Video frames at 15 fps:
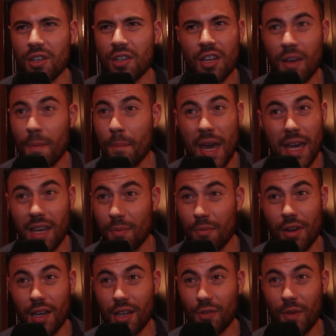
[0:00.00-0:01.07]
that you can make in
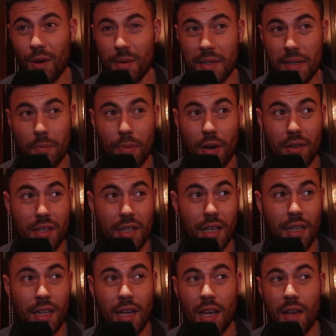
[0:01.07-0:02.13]
British boxing.